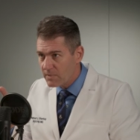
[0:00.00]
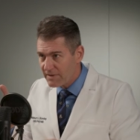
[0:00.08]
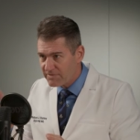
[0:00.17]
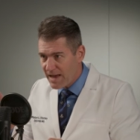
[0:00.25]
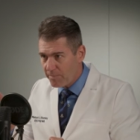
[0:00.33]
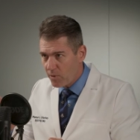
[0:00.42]

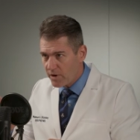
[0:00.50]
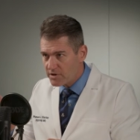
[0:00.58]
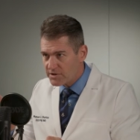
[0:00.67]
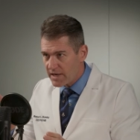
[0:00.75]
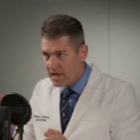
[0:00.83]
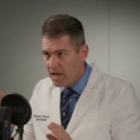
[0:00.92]
At that point,
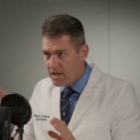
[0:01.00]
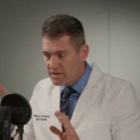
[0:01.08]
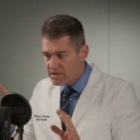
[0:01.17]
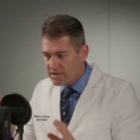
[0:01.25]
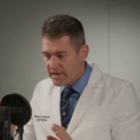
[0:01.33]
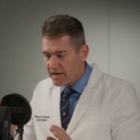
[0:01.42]
you say,
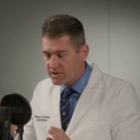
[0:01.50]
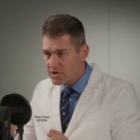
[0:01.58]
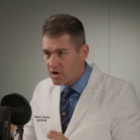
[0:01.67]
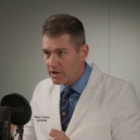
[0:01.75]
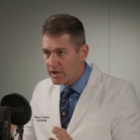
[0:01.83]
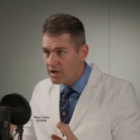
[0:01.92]
stay on
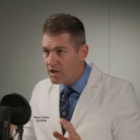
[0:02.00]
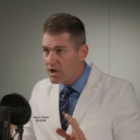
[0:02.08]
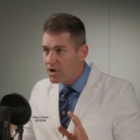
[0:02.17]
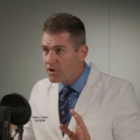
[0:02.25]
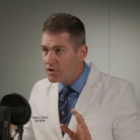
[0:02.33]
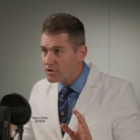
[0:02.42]
target.
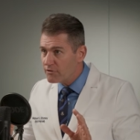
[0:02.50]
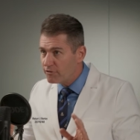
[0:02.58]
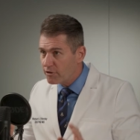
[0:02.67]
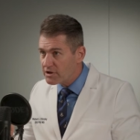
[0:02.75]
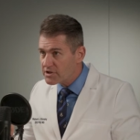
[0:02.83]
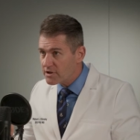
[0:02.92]
Your
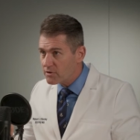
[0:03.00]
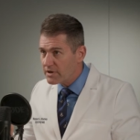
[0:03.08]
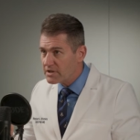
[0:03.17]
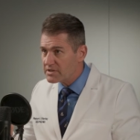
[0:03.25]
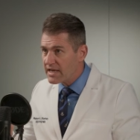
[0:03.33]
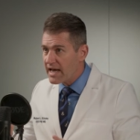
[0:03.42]
foot is on the
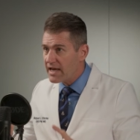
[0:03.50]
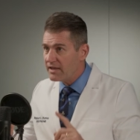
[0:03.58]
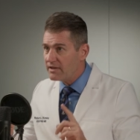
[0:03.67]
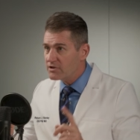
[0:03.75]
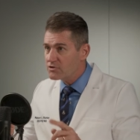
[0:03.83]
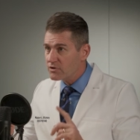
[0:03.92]
rheostat
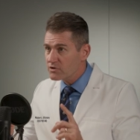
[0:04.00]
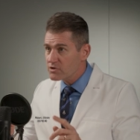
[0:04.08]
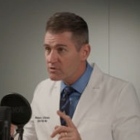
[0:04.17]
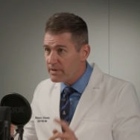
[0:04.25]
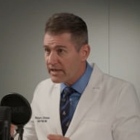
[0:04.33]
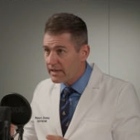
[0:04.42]
and the drill's
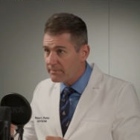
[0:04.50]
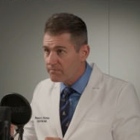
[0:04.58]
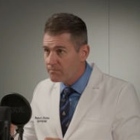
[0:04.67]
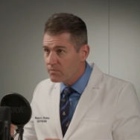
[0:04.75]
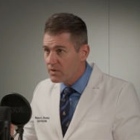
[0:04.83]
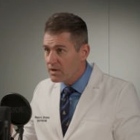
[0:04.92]
spinning
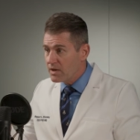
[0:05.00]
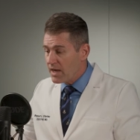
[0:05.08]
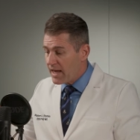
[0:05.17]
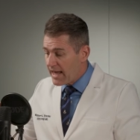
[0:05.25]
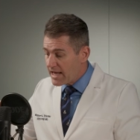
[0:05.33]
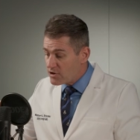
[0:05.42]

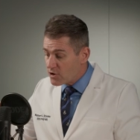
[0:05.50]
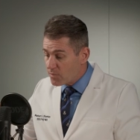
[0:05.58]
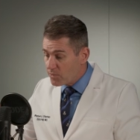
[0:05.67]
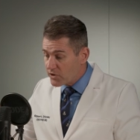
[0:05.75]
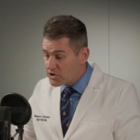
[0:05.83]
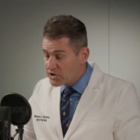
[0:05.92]
and
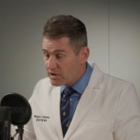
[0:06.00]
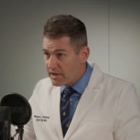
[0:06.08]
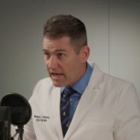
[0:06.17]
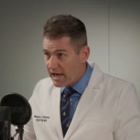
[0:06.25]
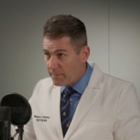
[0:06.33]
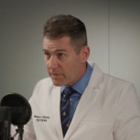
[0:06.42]
you're
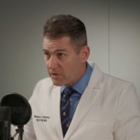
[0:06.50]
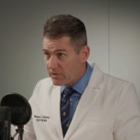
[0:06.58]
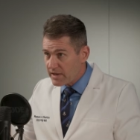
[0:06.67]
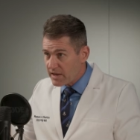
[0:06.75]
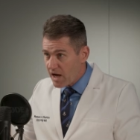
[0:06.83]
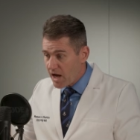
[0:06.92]
pushing
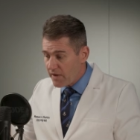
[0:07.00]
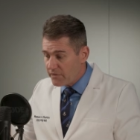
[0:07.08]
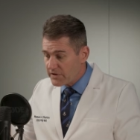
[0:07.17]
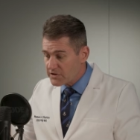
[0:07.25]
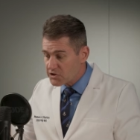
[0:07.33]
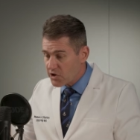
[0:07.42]
apically
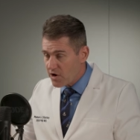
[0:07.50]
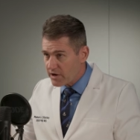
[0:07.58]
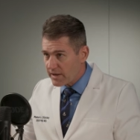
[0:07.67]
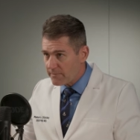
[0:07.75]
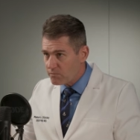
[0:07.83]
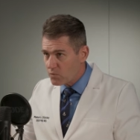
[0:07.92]
on this
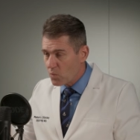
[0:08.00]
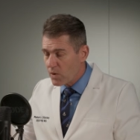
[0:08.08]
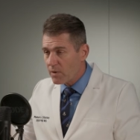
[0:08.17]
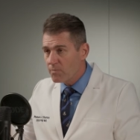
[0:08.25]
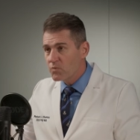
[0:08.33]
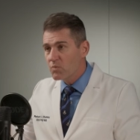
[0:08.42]
target.
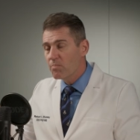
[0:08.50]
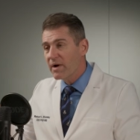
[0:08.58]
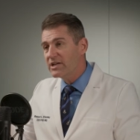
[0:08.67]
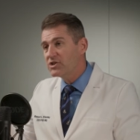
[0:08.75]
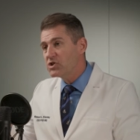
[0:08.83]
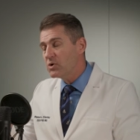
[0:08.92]
Well,
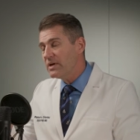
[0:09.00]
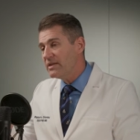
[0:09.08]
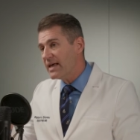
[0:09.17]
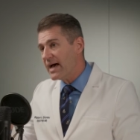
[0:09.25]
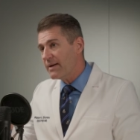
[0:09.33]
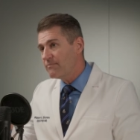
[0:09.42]
by
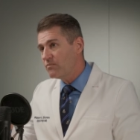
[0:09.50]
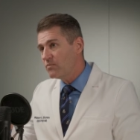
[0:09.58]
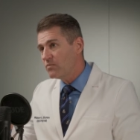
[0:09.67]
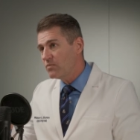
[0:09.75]
doing that,